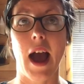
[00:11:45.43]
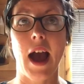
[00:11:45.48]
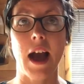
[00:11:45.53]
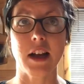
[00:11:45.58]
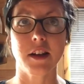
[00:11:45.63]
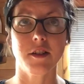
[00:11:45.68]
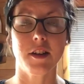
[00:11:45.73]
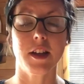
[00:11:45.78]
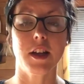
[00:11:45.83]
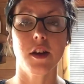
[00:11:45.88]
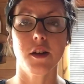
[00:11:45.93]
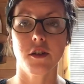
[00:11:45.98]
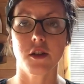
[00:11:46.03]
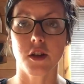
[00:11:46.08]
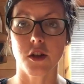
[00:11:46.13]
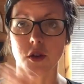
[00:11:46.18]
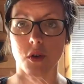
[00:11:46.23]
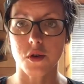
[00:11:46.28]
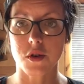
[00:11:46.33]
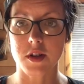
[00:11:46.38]
Actually going
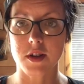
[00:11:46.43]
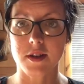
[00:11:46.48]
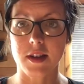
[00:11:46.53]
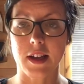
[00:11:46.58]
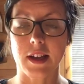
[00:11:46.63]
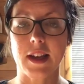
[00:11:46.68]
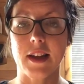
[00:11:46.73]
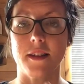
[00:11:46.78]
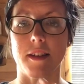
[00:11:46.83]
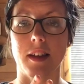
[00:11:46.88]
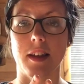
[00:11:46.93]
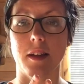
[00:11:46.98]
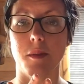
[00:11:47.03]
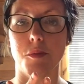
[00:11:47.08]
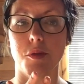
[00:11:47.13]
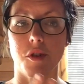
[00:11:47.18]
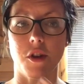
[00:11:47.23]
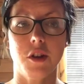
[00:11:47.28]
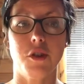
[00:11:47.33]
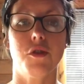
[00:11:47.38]
to the doctors and
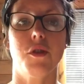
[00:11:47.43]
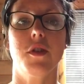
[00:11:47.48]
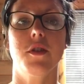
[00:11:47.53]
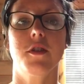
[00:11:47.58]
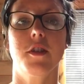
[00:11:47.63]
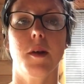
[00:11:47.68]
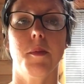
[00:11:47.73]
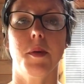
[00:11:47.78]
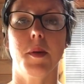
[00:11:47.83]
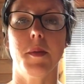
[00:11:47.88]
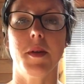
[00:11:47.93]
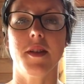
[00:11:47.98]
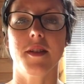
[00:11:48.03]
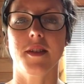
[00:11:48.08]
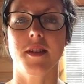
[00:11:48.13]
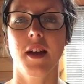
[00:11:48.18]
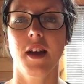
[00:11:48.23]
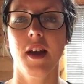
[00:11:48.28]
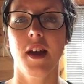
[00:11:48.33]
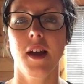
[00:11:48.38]
getting progesterone
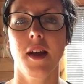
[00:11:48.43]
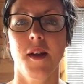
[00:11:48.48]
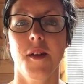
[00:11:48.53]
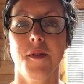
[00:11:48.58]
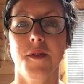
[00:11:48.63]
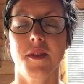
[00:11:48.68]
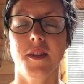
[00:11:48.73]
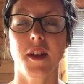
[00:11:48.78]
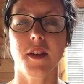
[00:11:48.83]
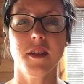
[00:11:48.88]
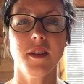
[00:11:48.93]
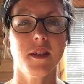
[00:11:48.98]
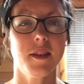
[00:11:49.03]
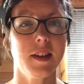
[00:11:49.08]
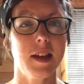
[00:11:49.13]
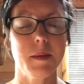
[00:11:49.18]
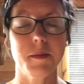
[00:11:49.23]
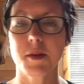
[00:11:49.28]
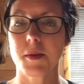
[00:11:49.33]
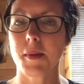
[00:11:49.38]
supplements doesn't
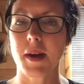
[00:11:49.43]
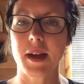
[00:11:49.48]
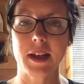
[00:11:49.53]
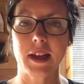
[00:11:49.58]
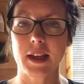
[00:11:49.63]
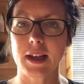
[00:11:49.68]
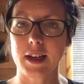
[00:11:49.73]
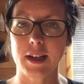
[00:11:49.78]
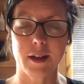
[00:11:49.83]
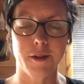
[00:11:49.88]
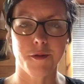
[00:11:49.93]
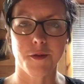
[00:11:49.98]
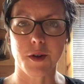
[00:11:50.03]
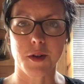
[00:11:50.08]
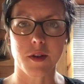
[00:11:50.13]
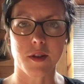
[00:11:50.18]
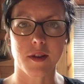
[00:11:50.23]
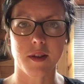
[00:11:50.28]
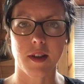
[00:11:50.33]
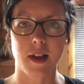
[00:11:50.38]
seem to make any
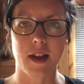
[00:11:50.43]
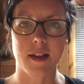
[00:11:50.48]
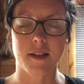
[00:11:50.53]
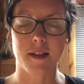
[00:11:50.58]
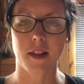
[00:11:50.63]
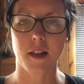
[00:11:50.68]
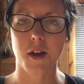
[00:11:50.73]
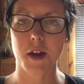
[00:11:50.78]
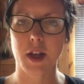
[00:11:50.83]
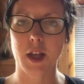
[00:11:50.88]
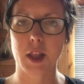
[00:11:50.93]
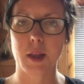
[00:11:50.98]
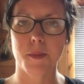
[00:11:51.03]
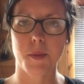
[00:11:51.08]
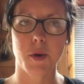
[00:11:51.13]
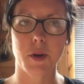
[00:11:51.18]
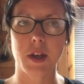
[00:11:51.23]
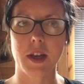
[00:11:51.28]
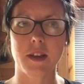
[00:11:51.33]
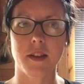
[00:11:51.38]
difference. It's like the
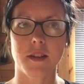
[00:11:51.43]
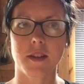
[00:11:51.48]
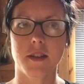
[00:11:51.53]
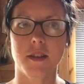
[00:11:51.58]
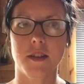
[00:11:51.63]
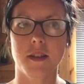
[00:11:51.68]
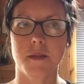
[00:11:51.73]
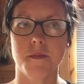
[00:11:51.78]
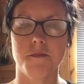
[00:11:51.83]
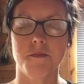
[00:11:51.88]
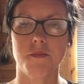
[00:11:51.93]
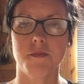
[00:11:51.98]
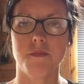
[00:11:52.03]
body just